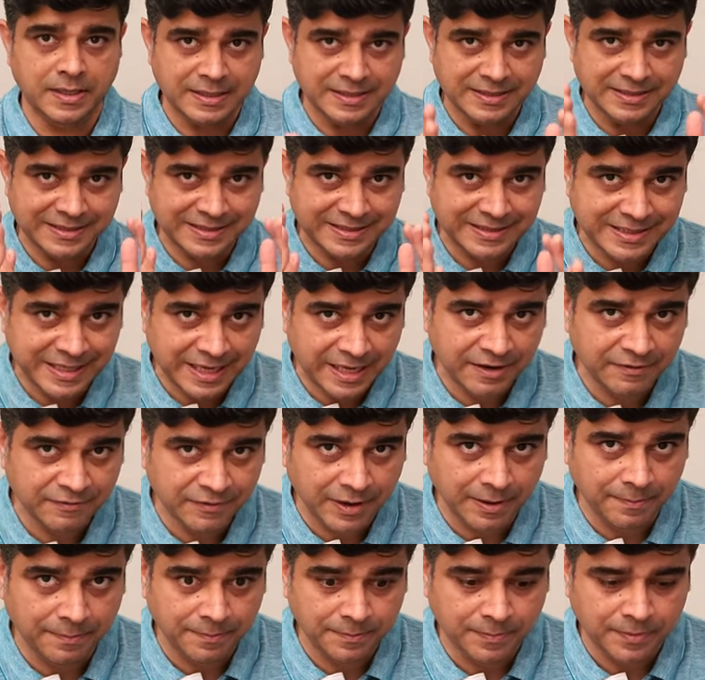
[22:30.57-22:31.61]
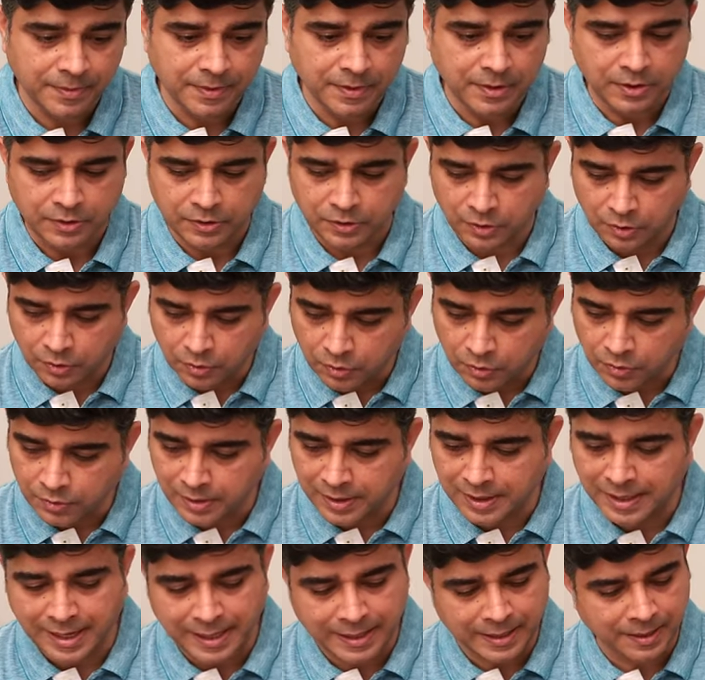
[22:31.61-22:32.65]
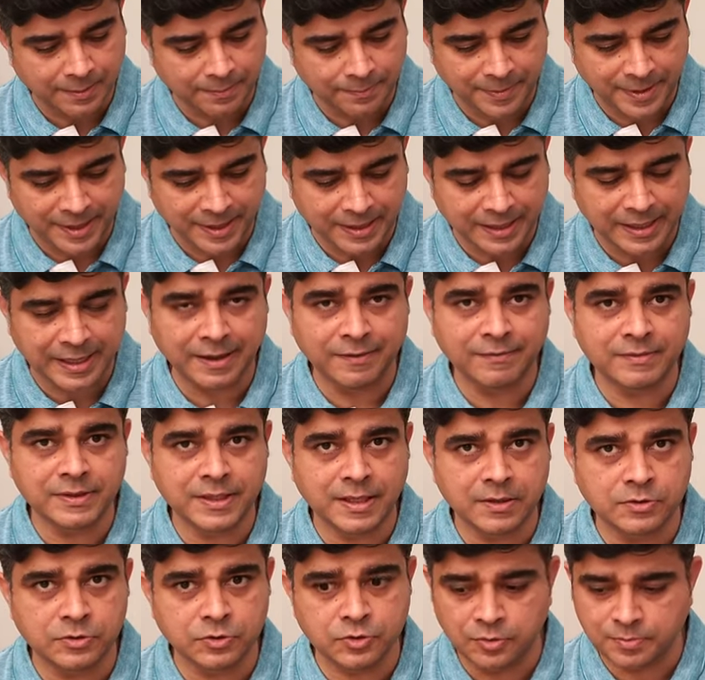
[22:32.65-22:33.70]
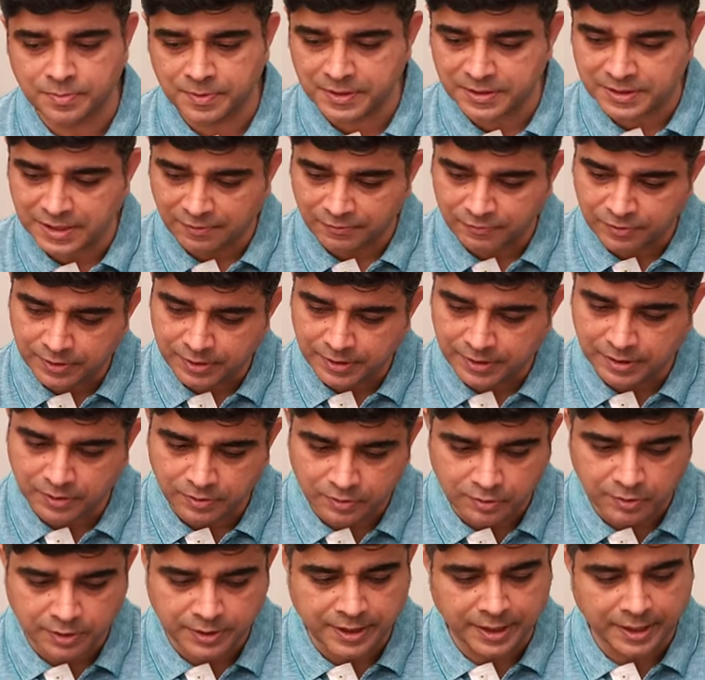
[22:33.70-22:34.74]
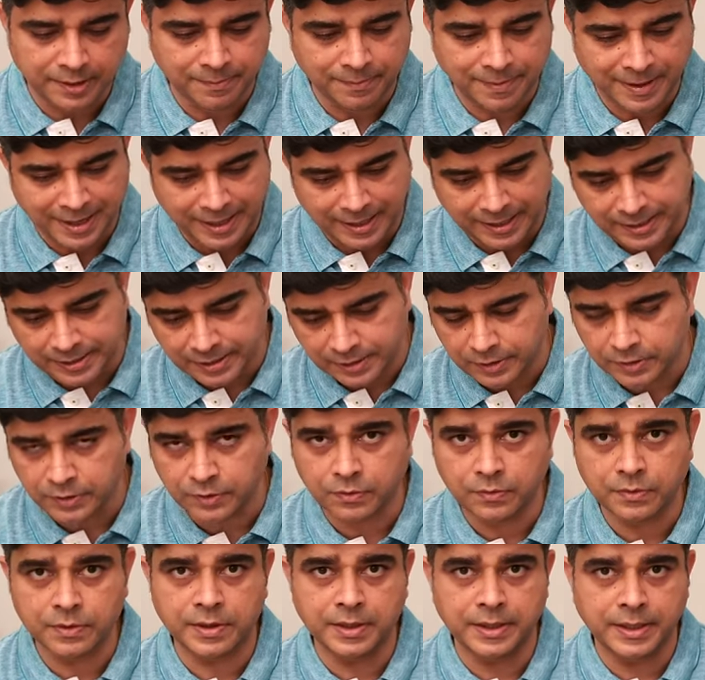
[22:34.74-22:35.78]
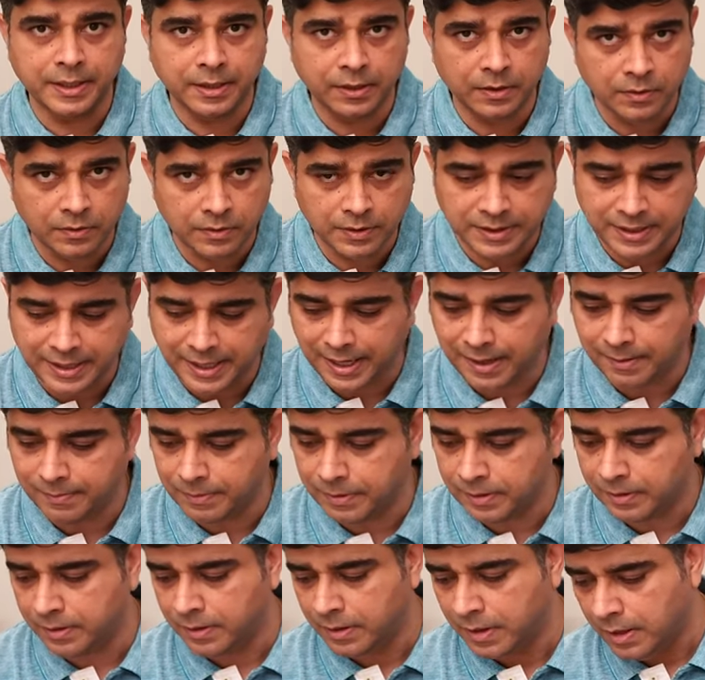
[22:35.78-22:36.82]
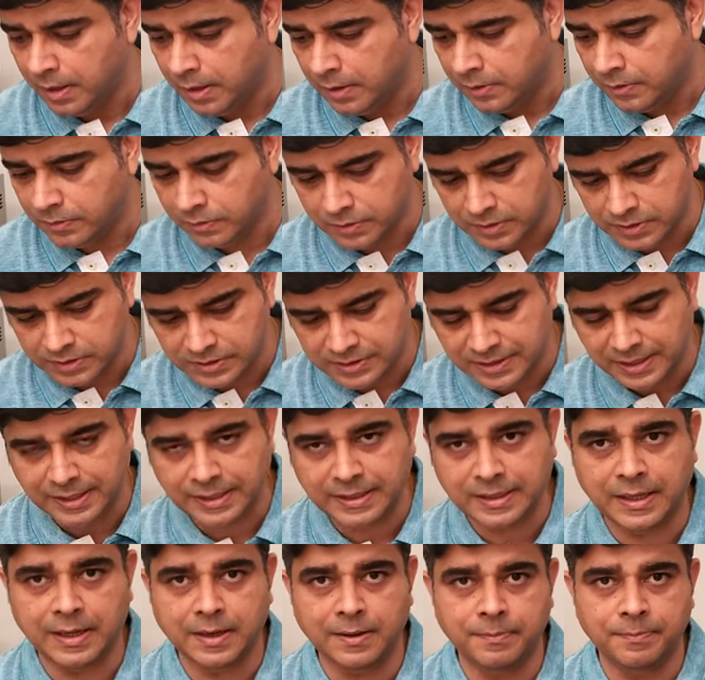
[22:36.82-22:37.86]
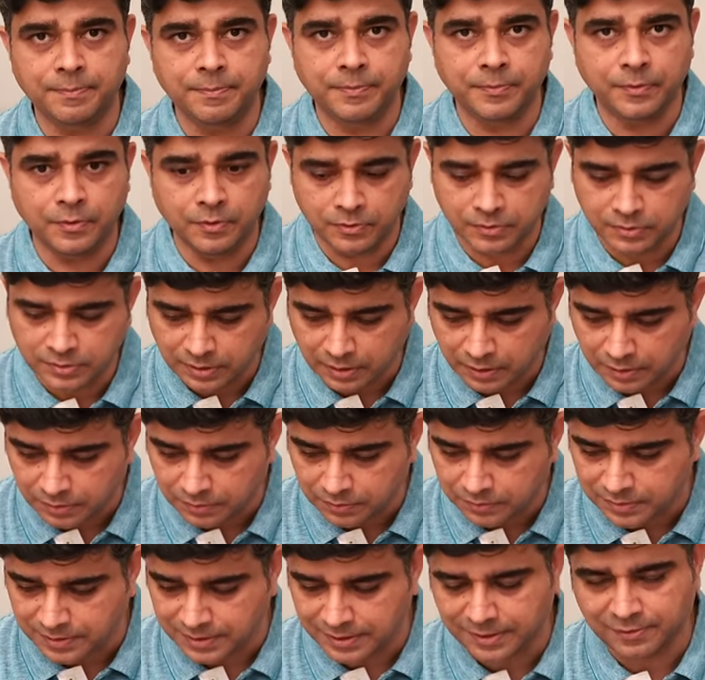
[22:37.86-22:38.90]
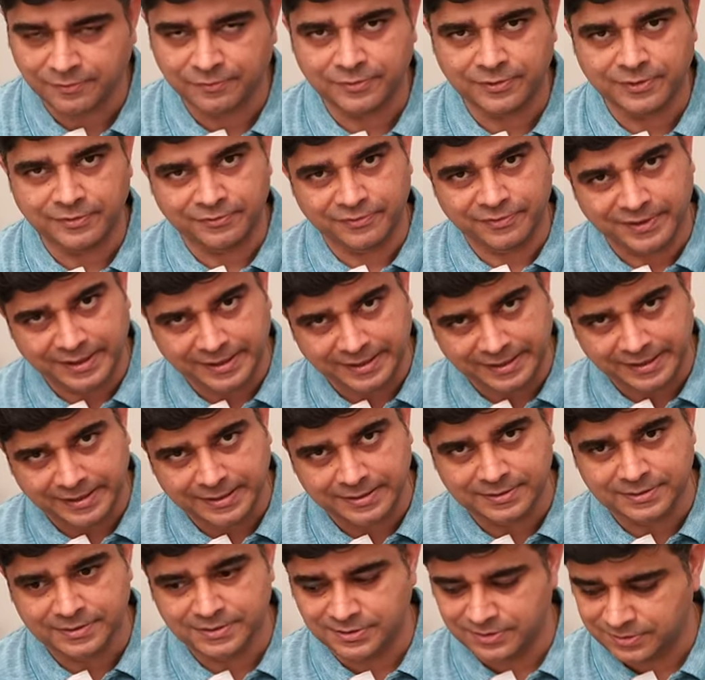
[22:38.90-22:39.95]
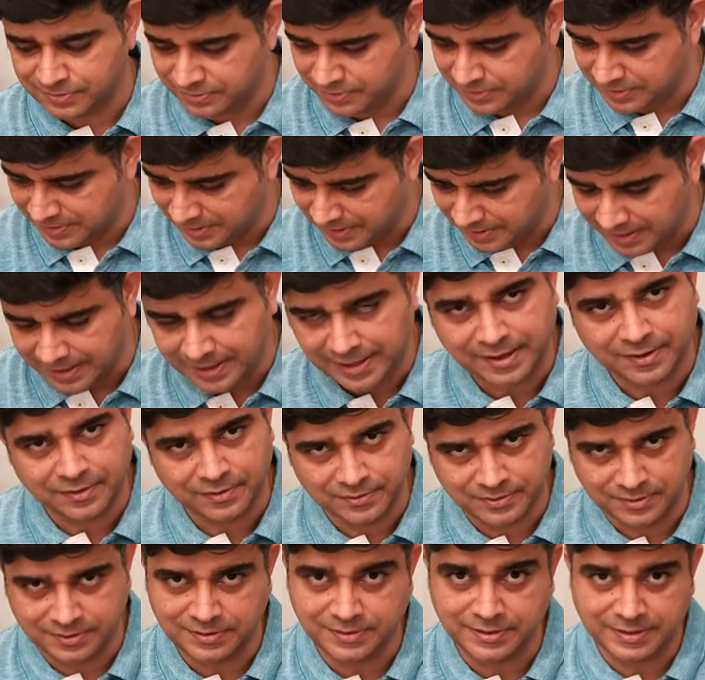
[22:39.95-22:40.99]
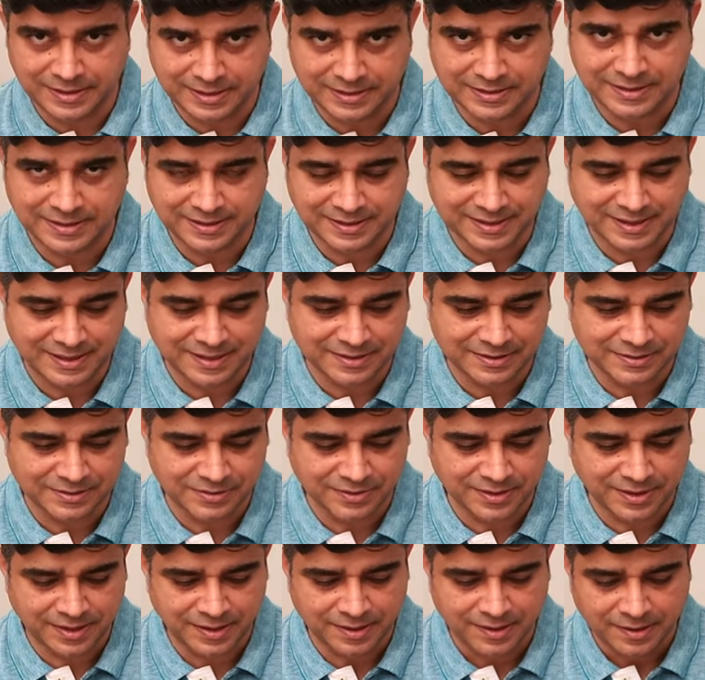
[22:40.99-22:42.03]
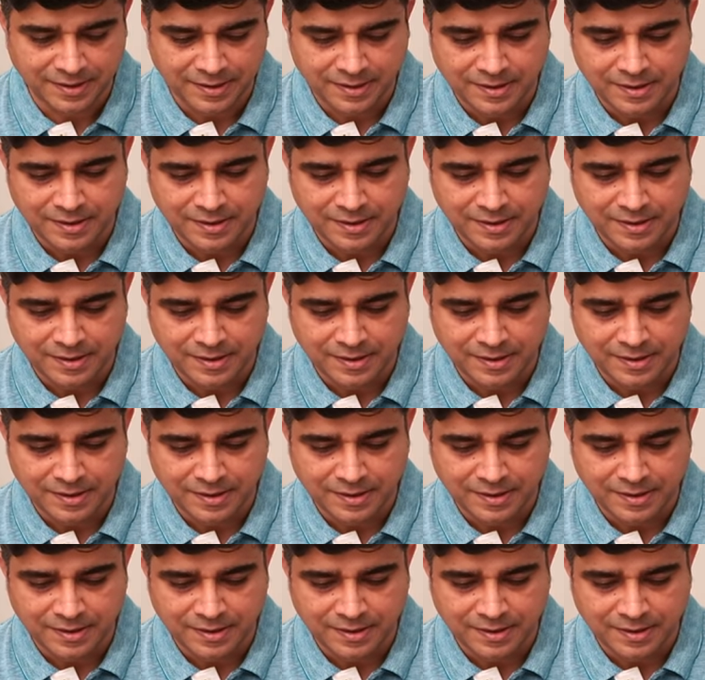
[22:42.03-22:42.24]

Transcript: Save up. You're going to land up paying 11,000 rupees after you get a good gig bag, get a tuner, get a good cable, do the setup, go to the luthier for the fret ends, which are there on the, these guitars, okay?